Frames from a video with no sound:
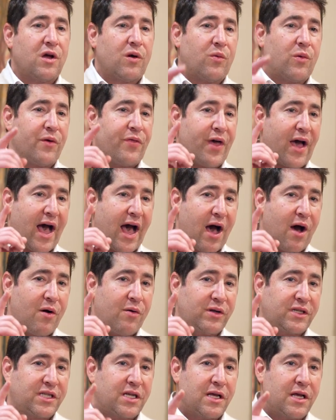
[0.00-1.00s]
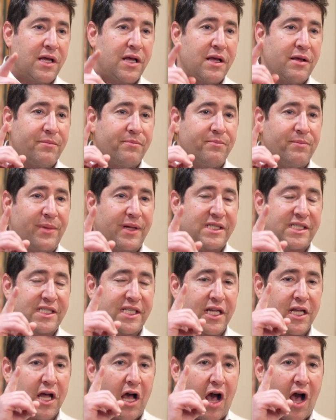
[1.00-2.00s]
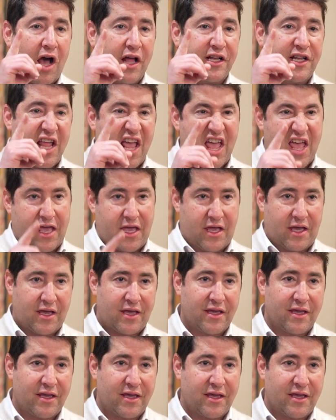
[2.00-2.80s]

without missing a day.